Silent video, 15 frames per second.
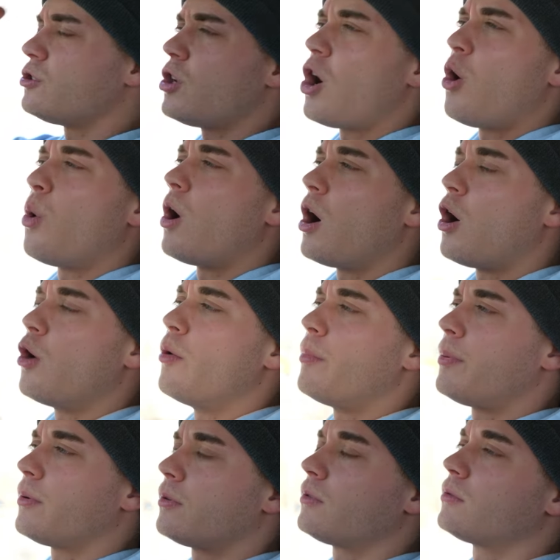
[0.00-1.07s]
no hope.
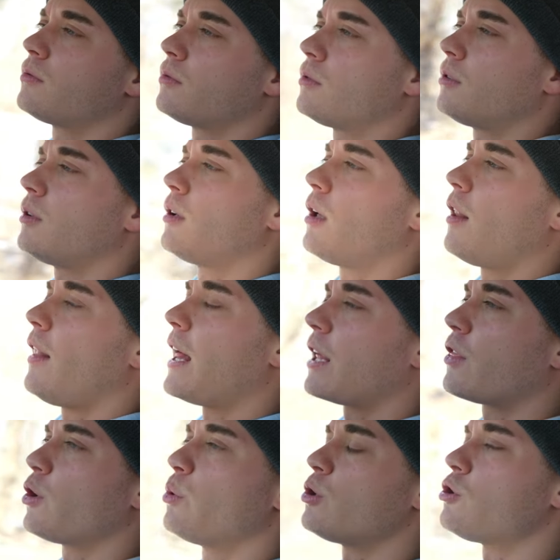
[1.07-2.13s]
Like
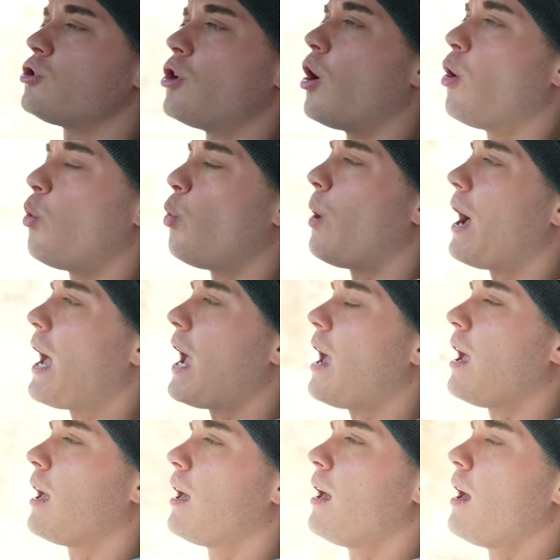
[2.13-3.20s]
there was no way